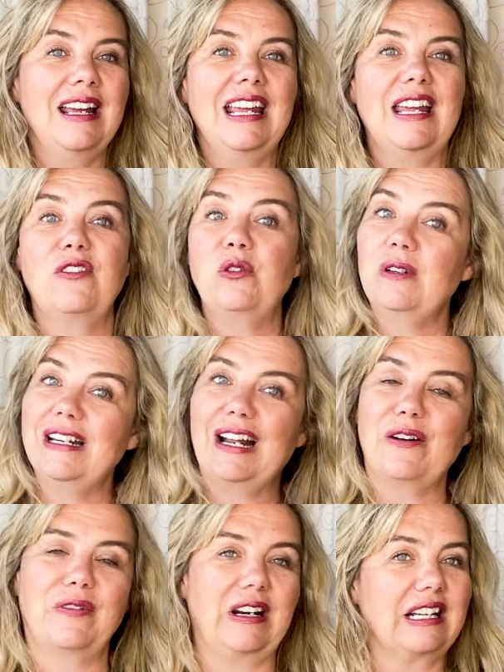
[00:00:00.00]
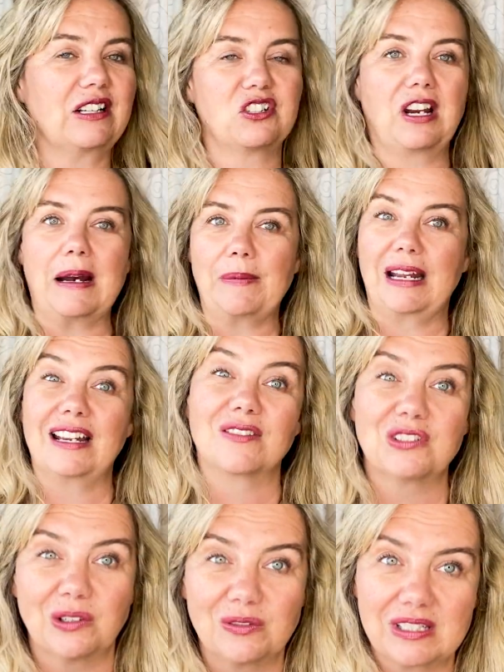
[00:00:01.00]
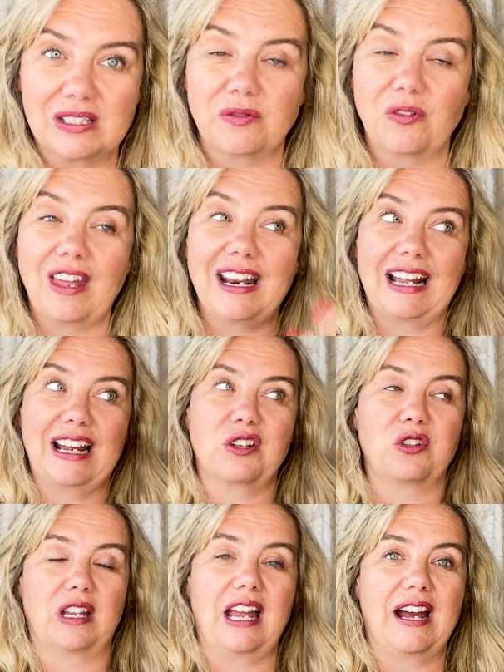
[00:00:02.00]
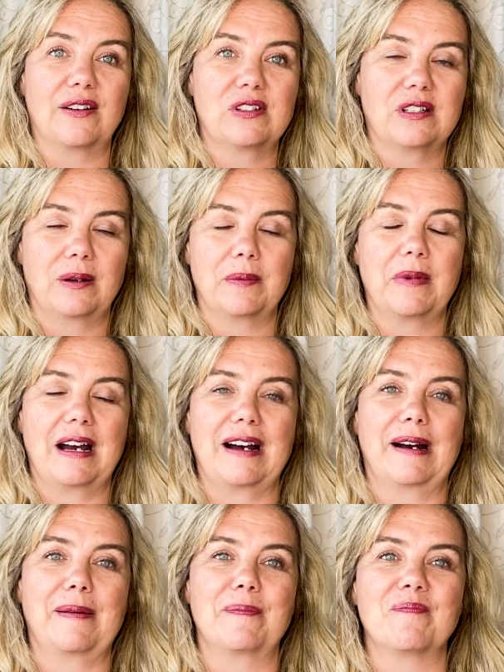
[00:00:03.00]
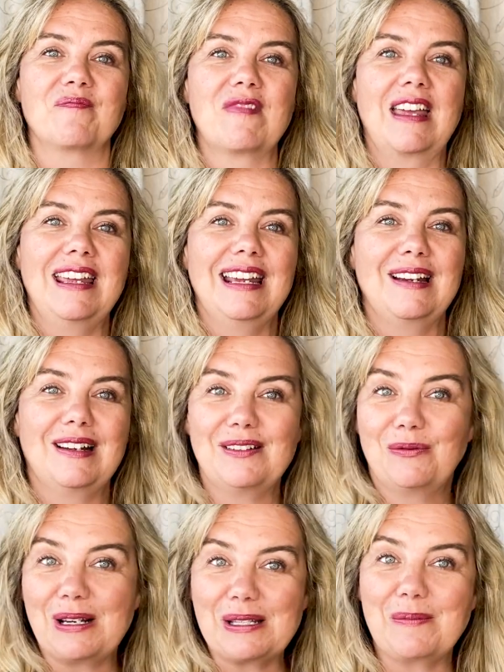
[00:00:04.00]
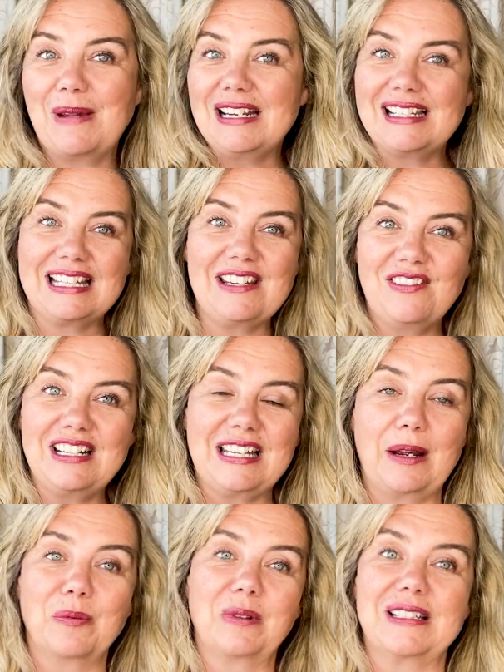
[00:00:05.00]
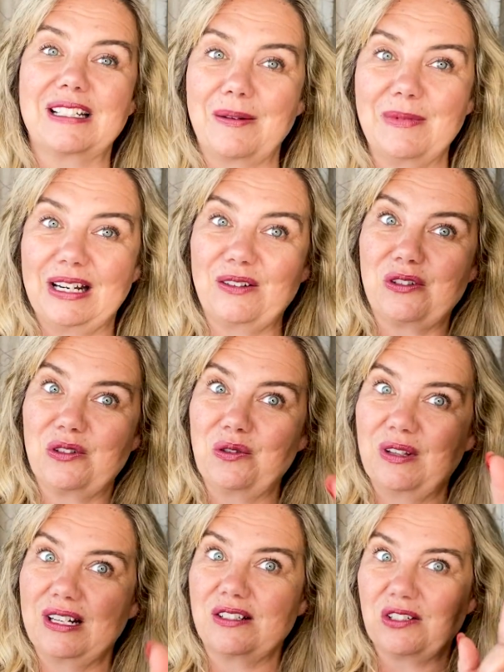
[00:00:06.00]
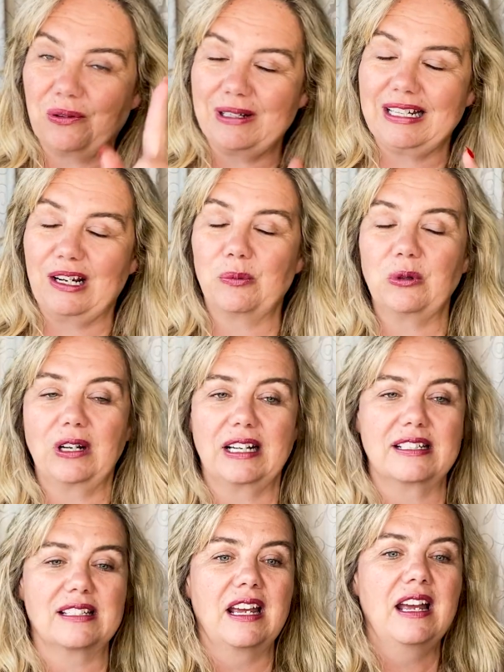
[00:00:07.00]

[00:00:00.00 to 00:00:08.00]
If you need help finding a job, I have services for that. I actually have some resume CV templates coming out soon that's going to help you guys.